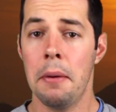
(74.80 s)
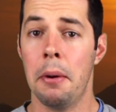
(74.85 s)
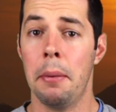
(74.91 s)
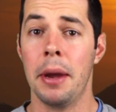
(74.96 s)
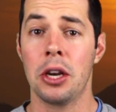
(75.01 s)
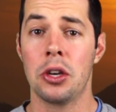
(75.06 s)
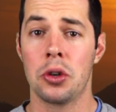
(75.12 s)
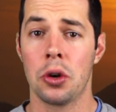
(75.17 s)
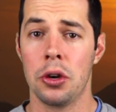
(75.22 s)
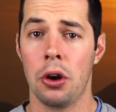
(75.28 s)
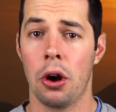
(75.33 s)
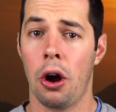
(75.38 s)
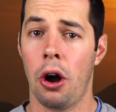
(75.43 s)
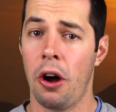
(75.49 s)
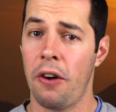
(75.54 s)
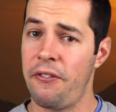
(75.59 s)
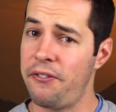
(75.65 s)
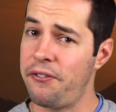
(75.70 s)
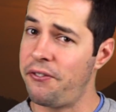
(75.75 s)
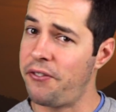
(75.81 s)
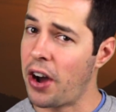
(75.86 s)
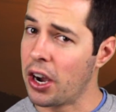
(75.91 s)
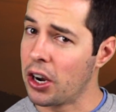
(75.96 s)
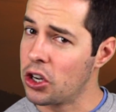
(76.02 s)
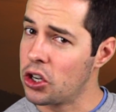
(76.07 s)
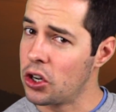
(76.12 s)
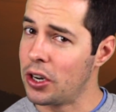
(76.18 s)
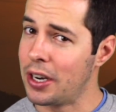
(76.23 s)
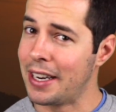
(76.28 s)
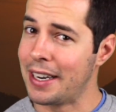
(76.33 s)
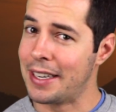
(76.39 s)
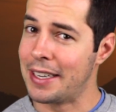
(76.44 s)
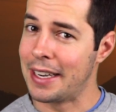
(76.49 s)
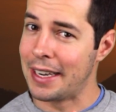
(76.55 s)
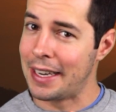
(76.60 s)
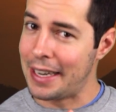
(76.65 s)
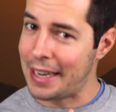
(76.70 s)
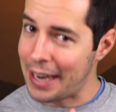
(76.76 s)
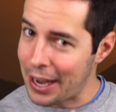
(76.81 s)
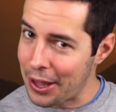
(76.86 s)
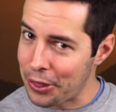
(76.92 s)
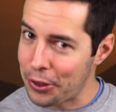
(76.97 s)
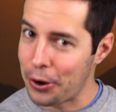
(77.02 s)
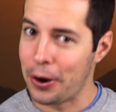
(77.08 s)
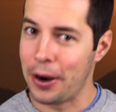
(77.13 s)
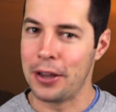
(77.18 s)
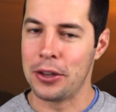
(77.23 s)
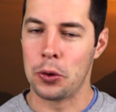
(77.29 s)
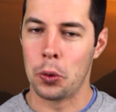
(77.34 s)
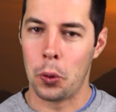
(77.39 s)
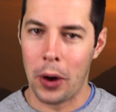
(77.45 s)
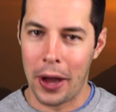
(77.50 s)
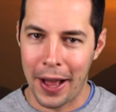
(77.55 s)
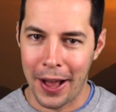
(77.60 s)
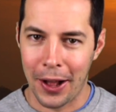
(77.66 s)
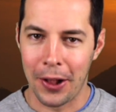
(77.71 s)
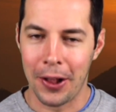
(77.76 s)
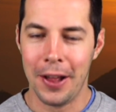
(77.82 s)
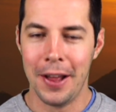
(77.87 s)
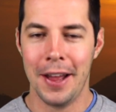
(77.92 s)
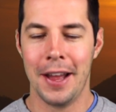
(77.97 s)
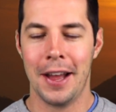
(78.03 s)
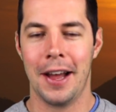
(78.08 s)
But make sure you're all functioning together as well.